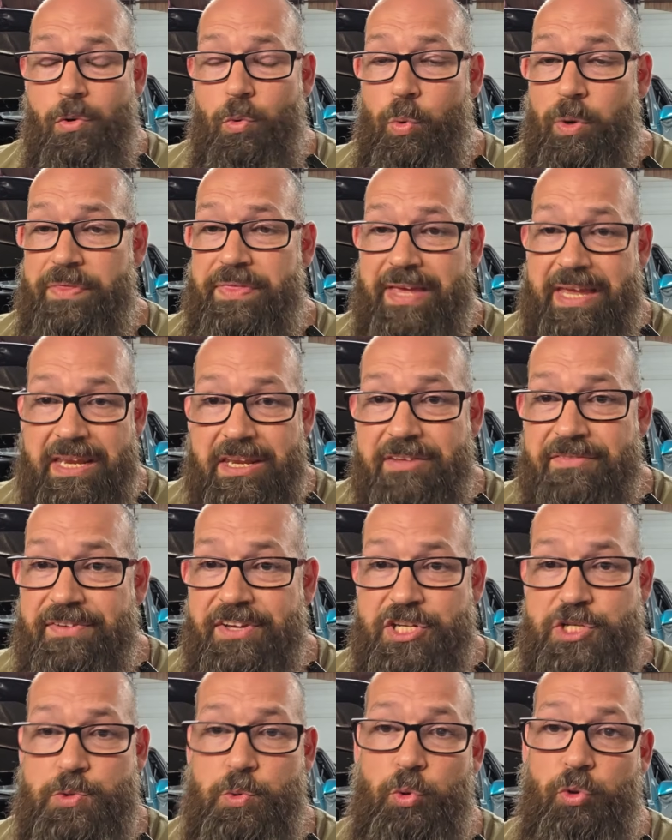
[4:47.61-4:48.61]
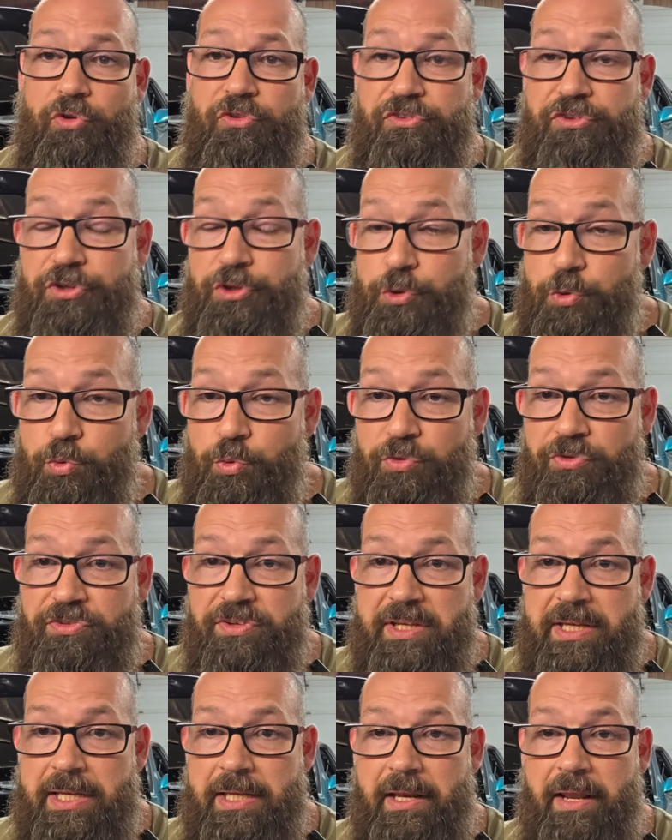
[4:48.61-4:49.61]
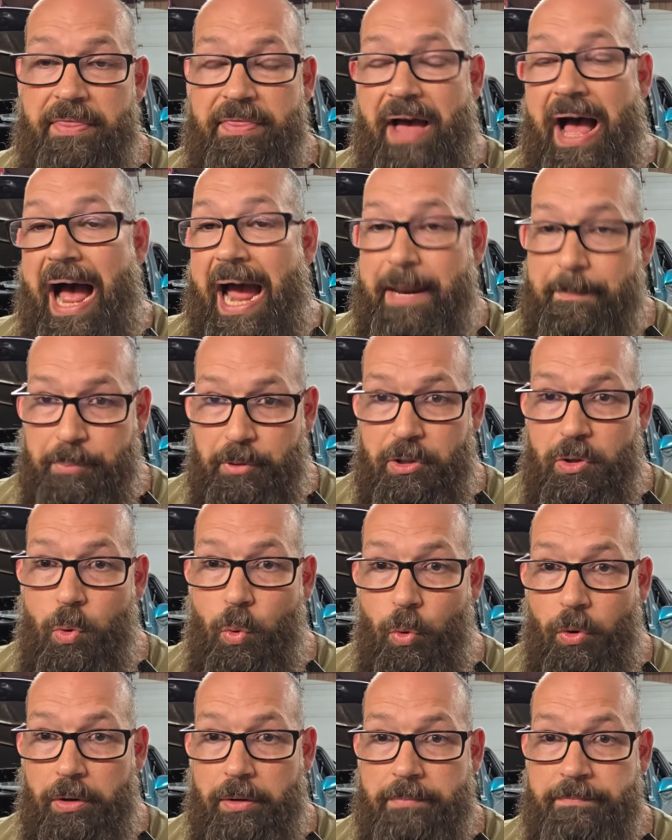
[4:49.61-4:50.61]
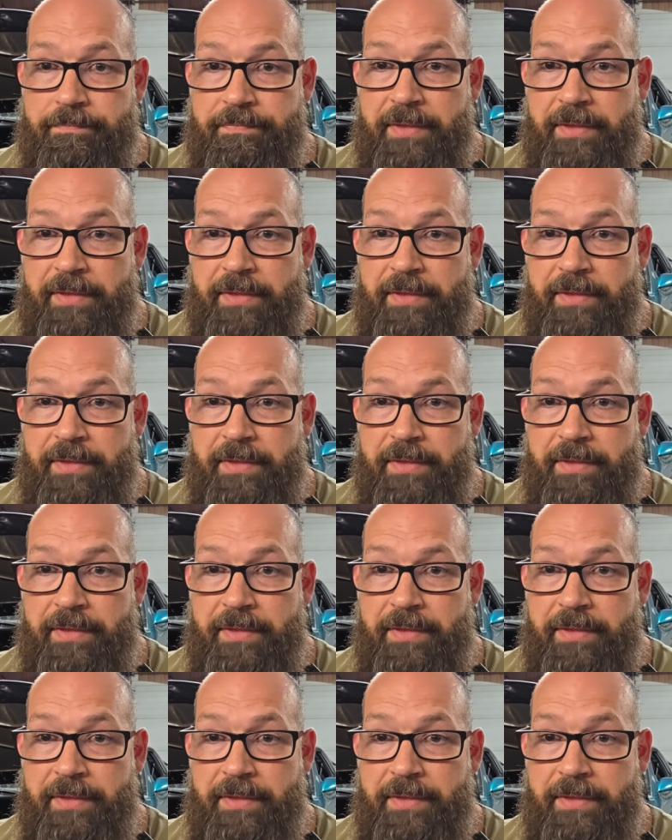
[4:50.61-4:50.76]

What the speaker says: with individuals using the Hypercore.